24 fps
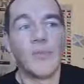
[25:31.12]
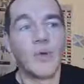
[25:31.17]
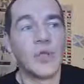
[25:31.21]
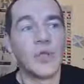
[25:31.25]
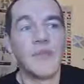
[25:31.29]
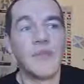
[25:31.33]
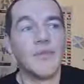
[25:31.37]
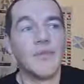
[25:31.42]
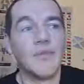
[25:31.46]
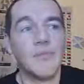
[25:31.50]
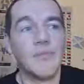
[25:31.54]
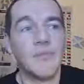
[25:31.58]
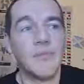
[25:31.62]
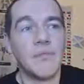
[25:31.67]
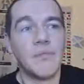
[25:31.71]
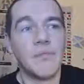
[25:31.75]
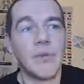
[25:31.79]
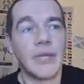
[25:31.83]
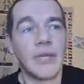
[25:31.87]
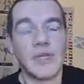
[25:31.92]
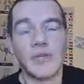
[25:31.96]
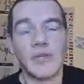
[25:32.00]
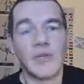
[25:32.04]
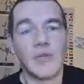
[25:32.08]
One of the
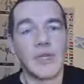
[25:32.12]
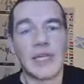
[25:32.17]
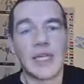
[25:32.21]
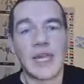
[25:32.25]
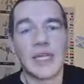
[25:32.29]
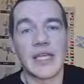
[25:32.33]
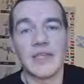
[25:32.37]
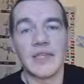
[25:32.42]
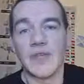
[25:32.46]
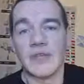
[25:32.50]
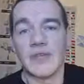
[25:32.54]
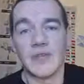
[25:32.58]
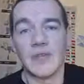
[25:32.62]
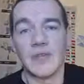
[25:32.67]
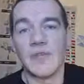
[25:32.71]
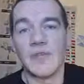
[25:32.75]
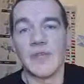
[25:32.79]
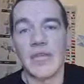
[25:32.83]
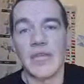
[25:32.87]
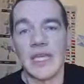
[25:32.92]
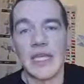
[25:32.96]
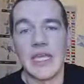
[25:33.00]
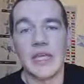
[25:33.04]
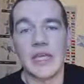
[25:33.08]
biggest regrets
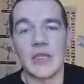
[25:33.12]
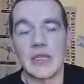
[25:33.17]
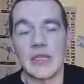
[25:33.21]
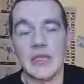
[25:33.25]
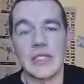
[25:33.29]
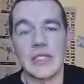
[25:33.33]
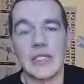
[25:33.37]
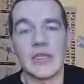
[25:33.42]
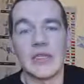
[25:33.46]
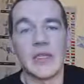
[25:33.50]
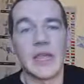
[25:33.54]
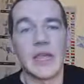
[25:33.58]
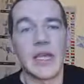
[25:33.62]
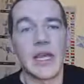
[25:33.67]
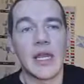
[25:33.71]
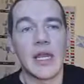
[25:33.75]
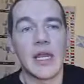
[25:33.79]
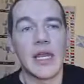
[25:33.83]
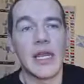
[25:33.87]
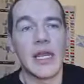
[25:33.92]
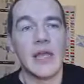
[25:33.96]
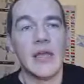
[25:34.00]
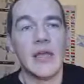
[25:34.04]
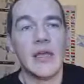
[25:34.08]
of the year, easily,
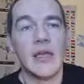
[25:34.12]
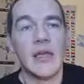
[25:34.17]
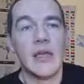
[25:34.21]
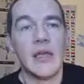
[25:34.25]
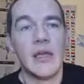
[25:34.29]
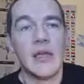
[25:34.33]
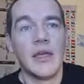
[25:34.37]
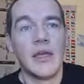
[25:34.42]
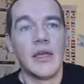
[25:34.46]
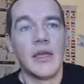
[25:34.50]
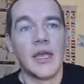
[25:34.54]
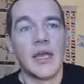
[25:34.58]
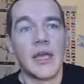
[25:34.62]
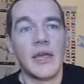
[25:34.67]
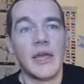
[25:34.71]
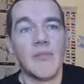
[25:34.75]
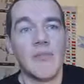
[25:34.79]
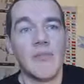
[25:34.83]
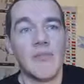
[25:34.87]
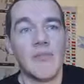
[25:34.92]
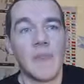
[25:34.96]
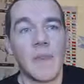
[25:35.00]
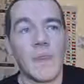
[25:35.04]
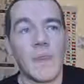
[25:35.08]
right?
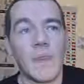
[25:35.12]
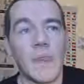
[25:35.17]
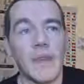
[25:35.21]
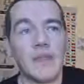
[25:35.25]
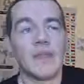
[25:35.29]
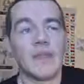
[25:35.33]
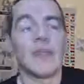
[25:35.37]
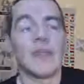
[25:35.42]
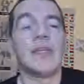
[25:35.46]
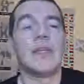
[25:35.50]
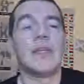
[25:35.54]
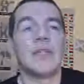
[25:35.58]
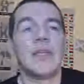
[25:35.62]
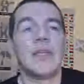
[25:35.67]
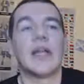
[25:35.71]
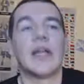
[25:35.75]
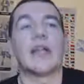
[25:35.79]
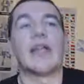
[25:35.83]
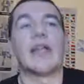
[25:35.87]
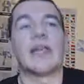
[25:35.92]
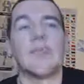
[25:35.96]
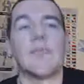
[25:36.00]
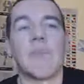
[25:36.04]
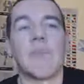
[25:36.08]
Um, the the
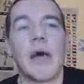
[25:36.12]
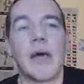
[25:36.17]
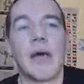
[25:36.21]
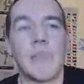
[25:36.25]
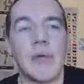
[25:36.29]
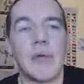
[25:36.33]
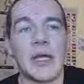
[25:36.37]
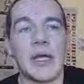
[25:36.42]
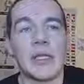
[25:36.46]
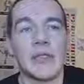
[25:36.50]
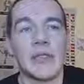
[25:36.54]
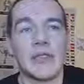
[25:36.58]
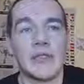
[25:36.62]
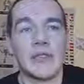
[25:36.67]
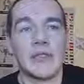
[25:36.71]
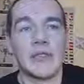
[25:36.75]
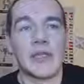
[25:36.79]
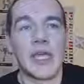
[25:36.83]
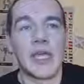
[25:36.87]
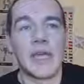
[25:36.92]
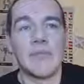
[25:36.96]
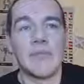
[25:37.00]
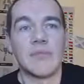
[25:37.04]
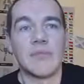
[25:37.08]
reason I like Batman
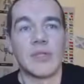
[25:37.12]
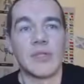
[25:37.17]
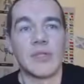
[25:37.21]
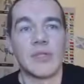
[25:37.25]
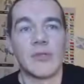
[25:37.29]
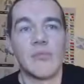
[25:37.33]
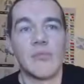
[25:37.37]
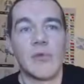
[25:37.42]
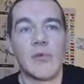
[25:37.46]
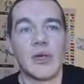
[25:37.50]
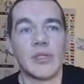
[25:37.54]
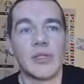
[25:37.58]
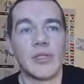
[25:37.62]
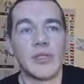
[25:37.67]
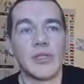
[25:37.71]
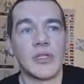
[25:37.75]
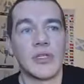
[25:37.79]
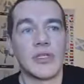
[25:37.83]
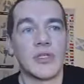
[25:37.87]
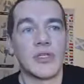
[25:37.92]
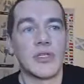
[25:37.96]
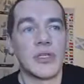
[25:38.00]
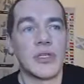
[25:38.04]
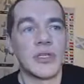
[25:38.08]
games so
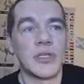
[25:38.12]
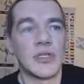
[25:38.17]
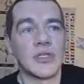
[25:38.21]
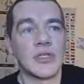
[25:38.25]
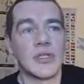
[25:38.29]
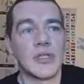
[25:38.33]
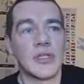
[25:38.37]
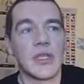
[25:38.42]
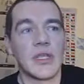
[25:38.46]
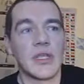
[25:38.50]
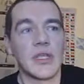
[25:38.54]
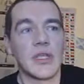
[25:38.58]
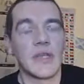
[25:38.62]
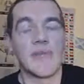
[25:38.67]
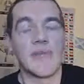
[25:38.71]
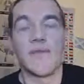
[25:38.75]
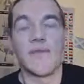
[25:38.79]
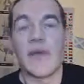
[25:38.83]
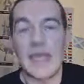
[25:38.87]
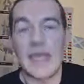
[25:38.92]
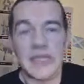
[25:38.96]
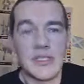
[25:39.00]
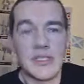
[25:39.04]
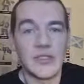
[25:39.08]
much is it's the uh, the
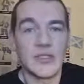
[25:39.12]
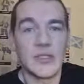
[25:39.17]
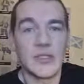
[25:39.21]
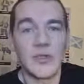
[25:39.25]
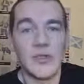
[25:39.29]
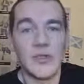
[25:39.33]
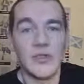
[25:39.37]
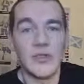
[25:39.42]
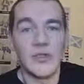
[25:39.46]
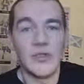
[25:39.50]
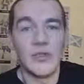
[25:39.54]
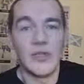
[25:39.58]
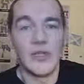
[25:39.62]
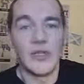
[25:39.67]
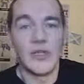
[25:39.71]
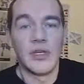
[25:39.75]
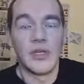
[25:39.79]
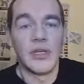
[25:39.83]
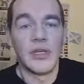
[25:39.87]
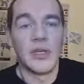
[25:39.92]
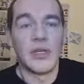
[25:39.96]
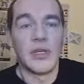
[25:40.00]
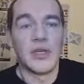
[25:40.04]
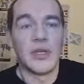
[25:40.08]
fighting's
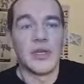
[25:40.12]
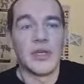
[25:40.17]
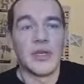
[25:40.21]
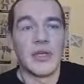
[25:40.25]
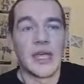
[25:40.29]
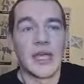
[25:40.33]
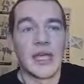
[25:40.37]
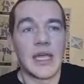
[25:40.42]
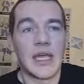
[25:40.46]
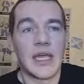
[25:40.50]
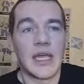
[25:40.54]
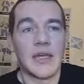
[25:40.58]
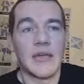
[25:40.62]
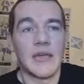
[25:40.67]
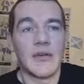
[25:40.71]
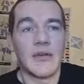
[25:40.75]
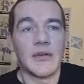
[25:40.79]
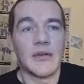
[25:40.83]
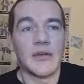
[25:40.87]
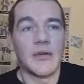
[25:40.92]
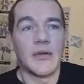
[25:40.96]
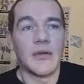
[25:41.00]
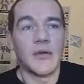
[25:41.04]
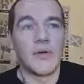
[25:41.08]
good.
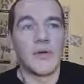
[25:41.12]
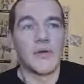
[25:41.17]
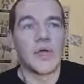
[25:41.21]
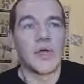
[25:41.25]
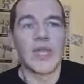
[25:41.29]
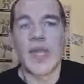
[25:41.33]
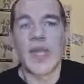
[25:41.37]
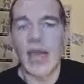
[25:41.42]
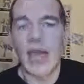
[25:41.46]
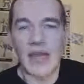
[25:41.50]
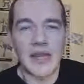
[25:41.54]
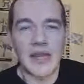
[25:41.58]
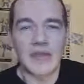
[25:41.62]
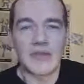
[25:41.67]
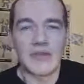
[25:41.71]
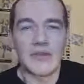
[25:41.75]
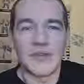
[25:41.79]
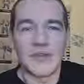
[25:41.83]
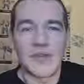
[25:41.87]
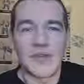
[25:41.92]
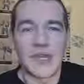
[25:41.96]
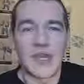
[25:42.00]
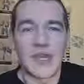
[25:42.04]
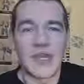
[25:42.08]
Uh, all the
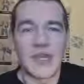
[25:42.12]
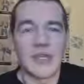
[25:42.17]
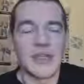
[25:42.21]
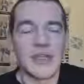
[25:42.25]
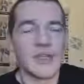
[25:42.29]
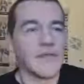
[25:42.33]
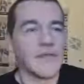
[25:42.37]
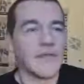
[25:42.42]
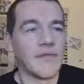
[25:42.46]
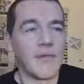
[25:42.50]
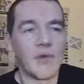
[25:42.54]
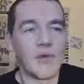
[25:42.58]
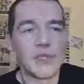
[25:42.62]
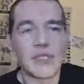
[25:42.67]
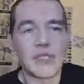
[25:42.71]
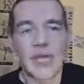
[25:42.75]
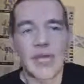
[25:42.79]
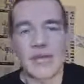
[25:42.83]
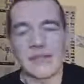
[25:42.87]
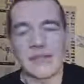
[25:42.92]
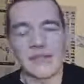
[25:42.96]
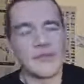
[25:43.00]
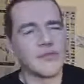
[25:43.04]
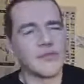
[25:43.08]
characters are in it, the
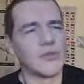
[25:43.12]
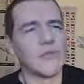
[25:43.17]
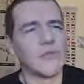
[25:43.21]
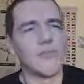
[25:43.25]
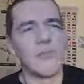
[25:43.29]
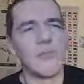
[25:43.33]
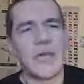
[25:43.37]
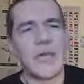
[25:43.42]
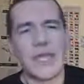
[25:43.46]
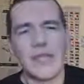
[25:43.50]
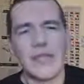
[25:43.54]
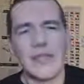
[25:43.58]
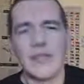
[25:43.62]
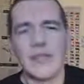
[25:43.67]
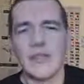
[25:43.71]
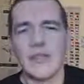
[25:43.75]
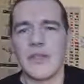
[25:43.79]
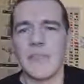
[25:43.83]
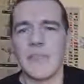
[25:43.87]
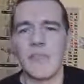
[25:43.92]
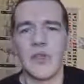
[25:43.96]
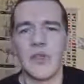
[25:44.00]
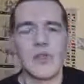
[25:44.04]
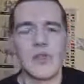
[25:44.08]
voice acting
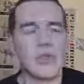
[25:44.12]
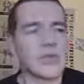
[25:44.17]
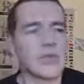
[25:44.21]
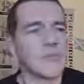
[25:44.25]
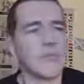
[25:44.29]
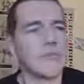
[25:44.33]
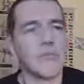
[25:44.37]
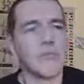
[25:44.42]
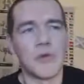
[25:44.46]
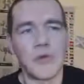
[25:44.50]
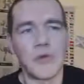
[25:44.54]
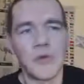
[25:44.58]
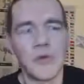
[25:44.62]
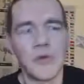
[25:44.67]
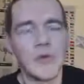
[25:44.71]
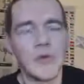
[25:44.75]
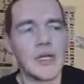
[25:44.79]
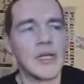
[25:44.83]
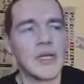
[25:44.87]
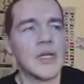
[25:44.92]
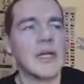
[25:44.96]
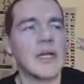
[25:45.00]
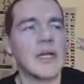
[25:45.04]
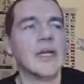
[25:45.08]
tremendous, the music
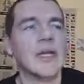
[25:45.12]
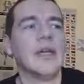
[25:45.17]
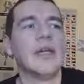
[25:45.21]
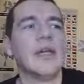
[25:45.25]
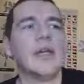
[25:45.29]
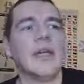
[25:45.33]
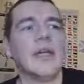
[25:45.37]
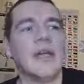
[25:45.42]
brilliant.